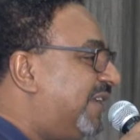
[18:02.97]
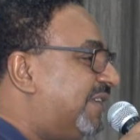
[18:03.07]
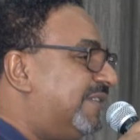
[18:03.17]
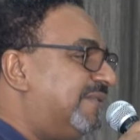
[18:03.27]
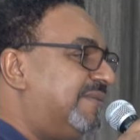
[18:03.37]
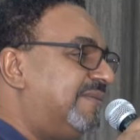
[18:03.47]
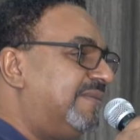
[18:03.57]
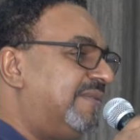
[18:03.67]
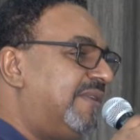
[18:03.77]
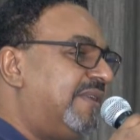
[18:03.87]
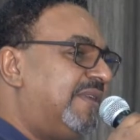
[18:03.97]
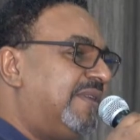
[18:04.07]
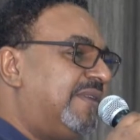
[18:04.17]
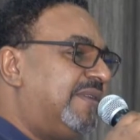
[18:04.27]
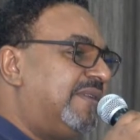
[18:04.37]
you get.
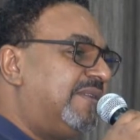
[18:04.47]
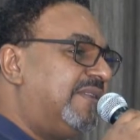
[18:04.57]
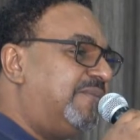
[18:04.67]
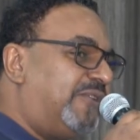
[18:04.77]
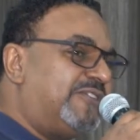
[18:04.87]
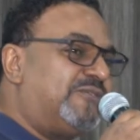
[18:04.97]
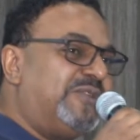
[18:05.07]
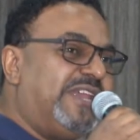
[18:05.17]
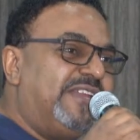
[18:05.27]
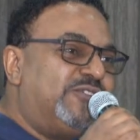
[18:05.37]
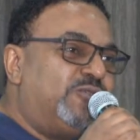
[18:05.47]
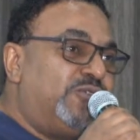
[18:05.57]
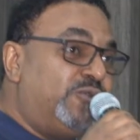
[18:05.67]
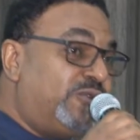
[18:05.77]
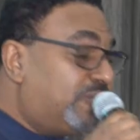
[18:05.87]
The bus will be here in 2
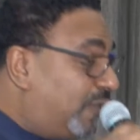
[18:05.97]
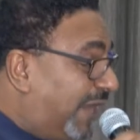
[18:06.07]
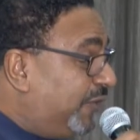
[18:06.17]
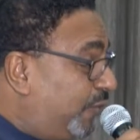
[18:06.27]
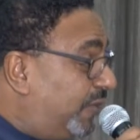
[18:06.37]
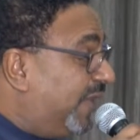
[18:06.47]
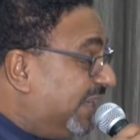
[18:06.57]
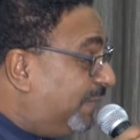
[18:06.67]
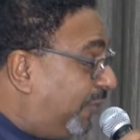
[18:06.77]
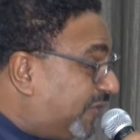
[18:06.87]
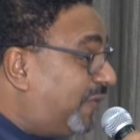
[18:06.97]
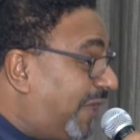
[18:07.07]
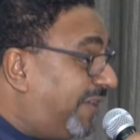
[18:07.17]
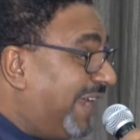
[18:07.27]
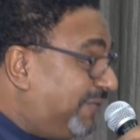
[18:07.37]
minutes. You can know when the bus
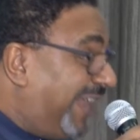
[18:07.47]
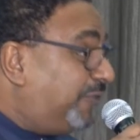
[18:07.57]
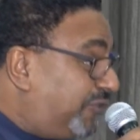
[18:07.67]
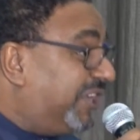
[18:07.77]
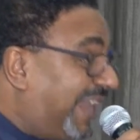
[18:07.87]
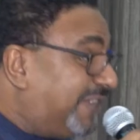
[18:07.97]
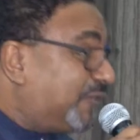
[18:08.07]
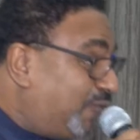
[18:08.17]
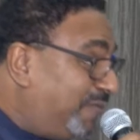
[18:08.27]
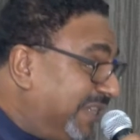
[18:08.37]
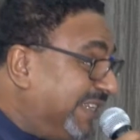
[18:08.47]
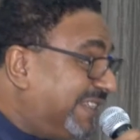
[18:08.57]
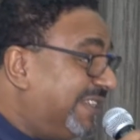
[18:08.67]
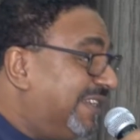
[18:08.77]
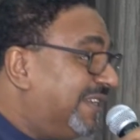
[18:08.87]
will arrive down to the last 2
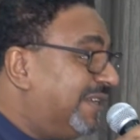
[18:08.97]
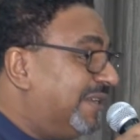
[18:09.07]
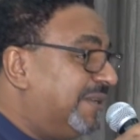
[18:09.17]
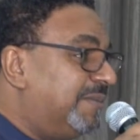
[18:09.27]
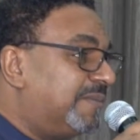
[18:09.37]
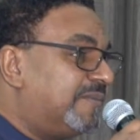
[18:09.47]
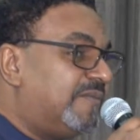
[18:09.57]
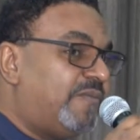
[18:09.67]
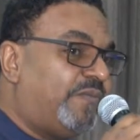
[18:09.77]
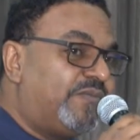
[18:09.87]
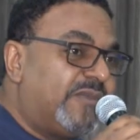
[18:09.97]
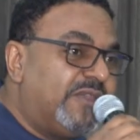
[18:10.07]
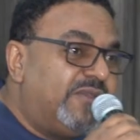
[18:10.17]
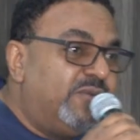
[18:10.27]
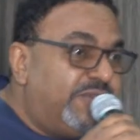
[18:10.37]
minutes.
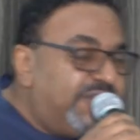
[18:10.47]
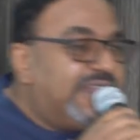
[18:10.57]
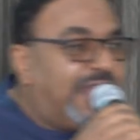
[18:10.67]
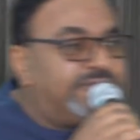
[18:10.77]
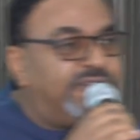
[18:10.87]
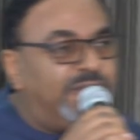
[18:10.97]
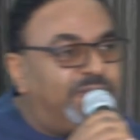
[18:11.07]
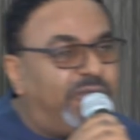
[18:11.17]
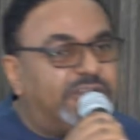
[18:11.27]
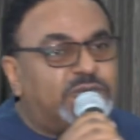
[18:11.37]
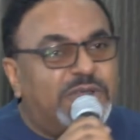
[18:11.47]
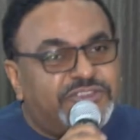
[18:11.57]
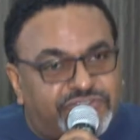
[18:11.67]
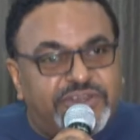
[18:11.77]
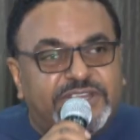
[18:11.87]
We think out of the box. We're
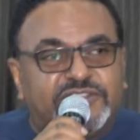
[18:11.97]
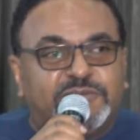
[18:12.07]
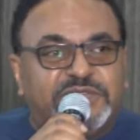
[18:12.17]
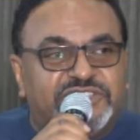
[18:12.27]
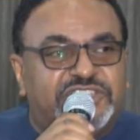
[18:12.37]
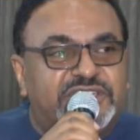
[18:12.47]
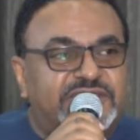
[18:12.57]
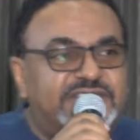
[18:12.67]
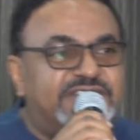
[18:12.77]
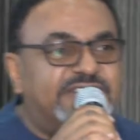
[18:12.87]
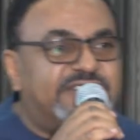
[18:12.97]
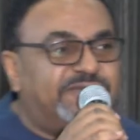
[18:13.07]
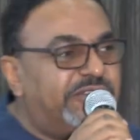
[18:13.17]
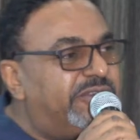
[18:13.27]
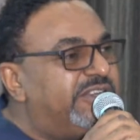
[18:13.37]
trained to be geniuses.
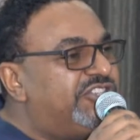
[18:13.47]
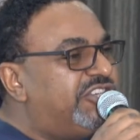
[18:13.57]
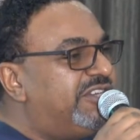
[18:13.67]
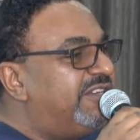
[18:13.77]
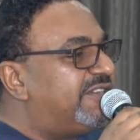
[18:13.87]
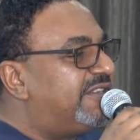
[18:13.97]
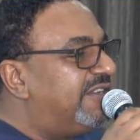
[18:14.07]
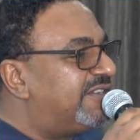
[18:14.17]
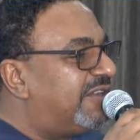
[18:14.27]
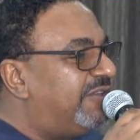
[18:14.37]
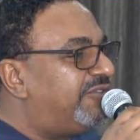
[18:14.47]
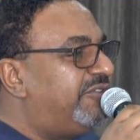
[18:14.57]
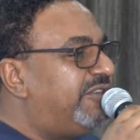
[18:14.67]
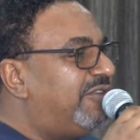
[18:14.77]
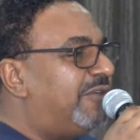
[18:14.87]
If you're not a genius in this
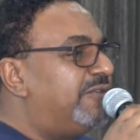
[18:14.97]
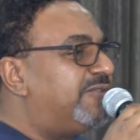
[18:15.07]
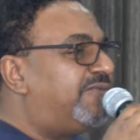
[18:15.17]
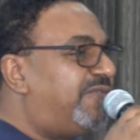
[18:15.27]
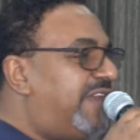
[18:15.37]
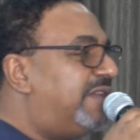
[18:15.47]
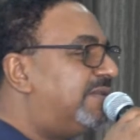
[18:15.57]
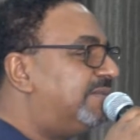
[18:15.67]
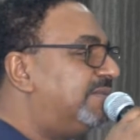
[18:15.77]
country, you're going to fail.